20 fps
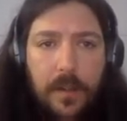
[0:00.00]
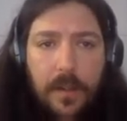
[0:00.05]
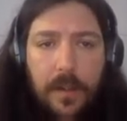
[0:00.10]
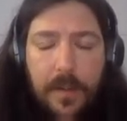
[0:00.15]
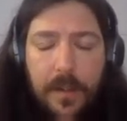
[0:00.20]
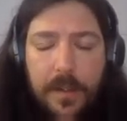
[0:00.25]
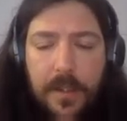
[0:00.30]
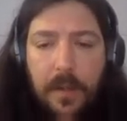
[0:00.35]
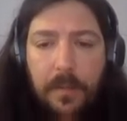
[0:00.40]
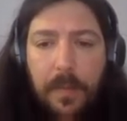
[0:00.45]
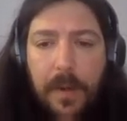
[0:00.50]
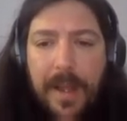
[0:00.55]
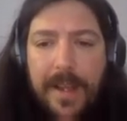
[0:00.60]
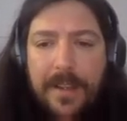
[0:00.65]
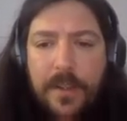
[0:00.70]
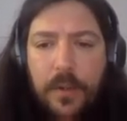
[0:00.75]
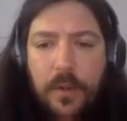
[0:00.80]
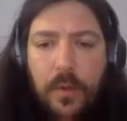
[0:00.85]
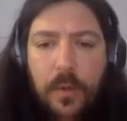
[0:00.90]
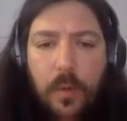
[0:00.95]
This
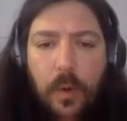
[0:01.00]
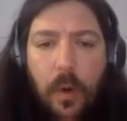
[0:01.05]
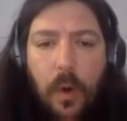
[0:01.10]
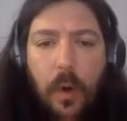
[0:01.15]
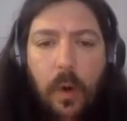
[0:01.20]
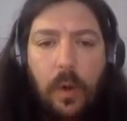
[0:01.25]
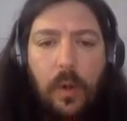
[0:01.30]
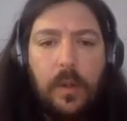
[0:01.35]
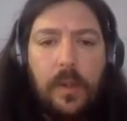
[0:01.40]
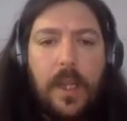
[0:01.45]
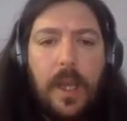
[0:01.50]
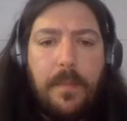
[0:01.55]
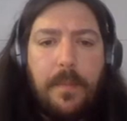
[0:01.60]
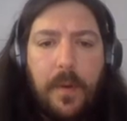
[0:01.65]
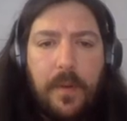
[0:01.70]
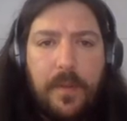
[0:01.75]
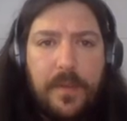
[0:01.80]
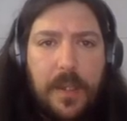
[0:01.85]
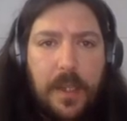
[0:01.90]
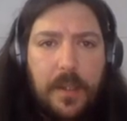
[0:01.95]
applies to all type
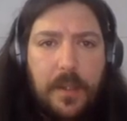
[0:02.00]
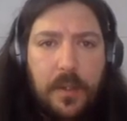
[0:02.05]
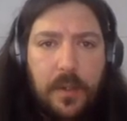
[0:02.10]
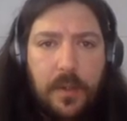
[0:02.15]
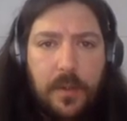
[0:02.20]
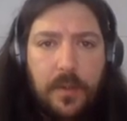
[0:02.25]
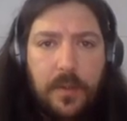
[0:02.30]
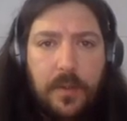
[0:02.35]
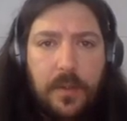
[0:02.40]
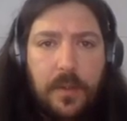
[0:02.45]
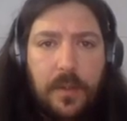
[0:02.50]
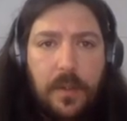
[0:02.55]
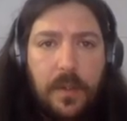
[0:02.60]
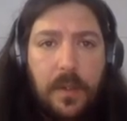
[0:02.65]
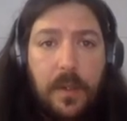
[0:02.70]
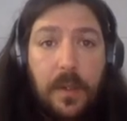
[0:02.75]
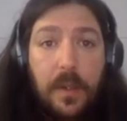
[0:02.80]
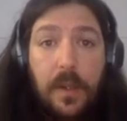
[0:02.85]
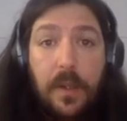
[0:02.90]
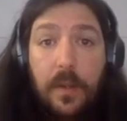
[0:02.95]
of sessions.
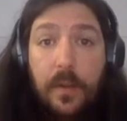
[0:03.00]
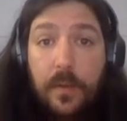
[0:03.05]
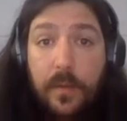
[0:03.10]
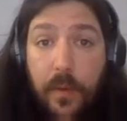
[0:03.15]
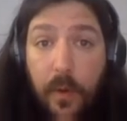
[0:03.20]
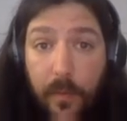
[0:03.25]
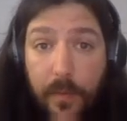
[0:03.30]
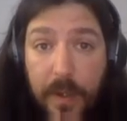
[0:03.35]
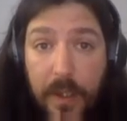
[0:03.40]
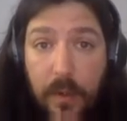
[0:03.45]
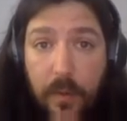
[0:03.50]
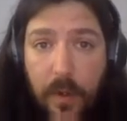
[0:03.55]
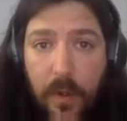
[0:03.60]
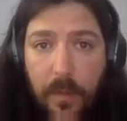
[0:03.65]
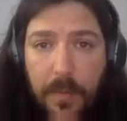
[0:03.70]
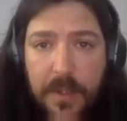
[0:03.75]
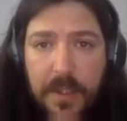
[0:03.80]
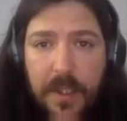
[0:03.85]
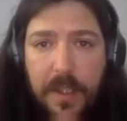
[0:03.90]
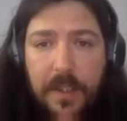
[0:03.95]
For virtual
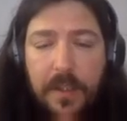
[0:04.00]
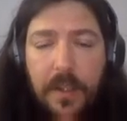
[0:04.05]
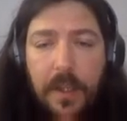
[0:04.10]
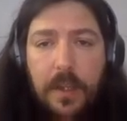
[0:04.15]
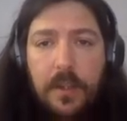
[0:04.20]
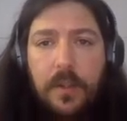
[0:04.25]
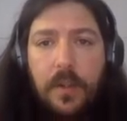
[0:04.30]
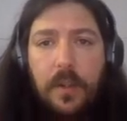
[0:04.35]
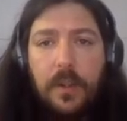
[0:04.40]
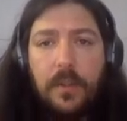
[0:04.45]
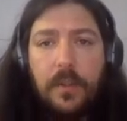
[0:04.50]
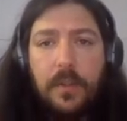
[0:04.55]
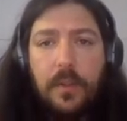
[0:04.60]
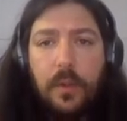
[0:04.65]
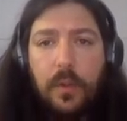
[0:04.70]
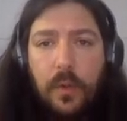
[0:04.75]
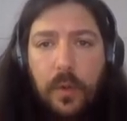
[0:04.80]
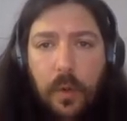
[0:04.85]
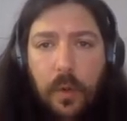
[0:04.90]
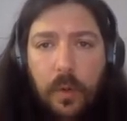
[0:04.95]
presentations,
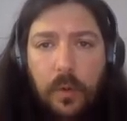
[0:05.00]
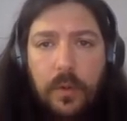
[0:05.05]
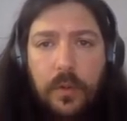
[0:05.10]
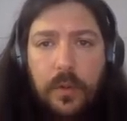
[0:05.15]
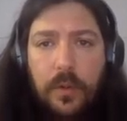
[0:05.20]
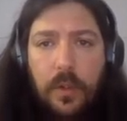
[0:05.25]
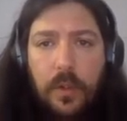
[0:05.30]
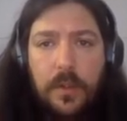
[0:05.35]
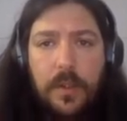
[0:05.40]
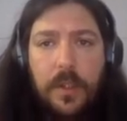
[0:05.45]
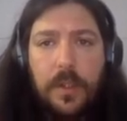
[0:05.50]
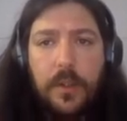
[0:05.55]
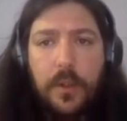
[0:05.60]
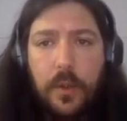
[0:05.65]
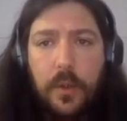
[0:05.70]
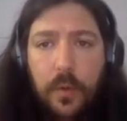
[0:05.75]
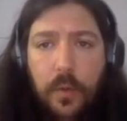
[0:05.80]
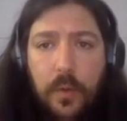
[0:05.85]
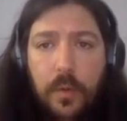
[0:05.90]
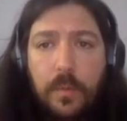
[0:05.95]
tools such as
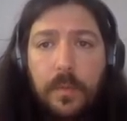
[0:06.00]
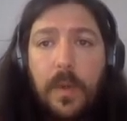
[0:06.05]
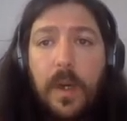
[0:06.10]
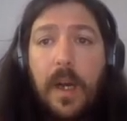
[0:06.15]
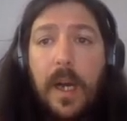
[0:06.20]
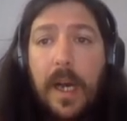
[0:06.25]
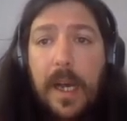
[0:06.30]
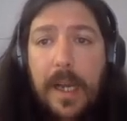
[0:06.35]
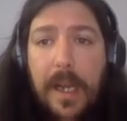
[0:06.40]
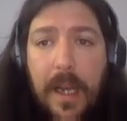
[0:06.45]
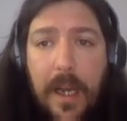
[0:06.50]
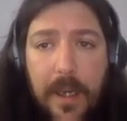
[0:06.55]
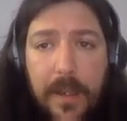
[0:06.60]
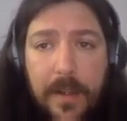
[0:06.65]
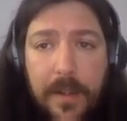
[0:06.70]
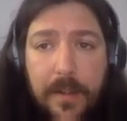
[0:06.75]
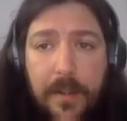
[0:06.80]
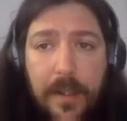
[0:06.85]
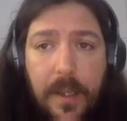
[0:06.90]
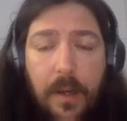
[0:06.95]
Zoom and
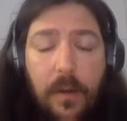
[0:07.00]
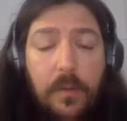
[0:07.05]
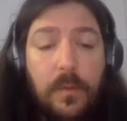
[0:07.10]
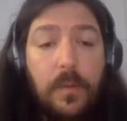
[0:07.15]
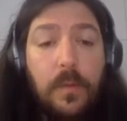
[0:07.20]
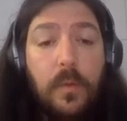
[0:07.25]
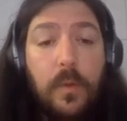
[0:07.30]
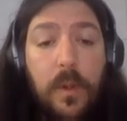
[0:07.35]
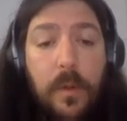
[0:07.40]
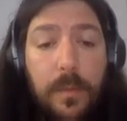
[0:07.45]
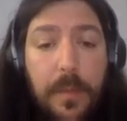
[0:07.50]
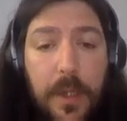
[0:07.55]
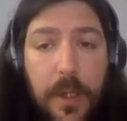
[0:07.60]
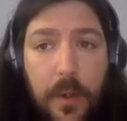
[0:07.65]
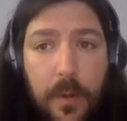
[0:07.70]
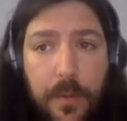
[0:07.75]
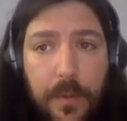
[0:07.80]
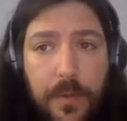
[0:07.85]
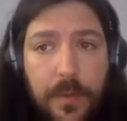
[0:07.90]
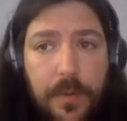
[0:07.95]
GatherTown will be
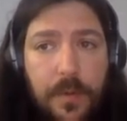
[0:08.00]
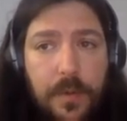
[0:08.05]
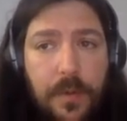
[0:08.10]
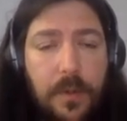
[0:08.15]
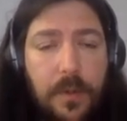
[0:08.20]
used.